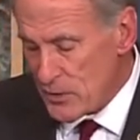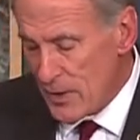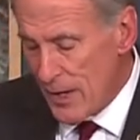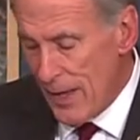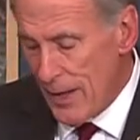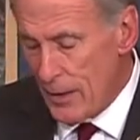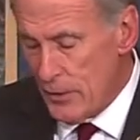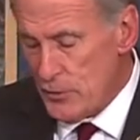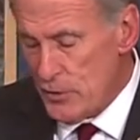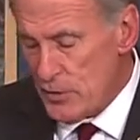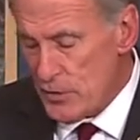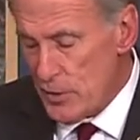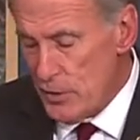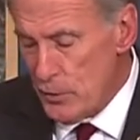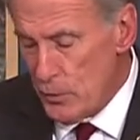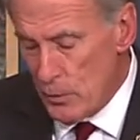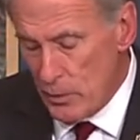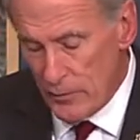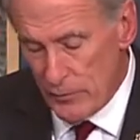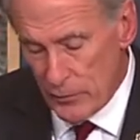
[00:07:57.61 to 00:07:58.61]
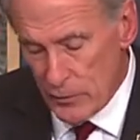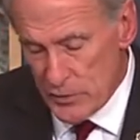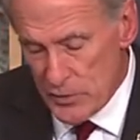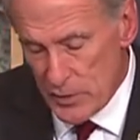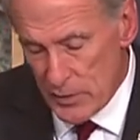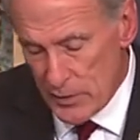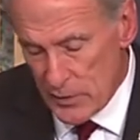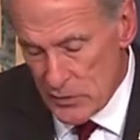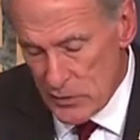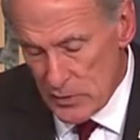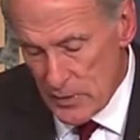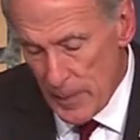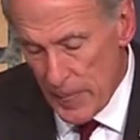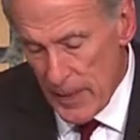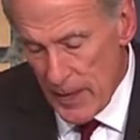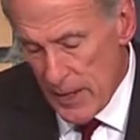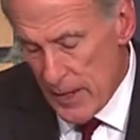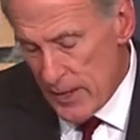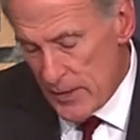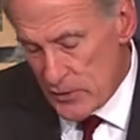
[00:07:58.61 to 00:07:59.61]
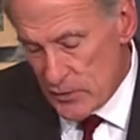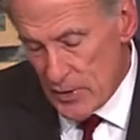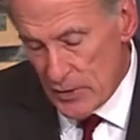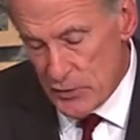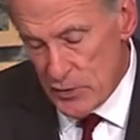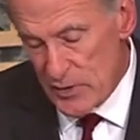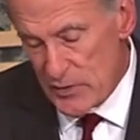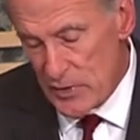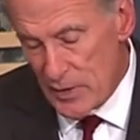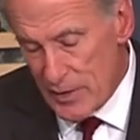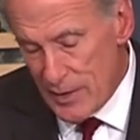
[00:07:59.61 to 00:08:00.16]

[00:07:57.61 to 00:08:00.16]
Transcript: colleges and universities, such as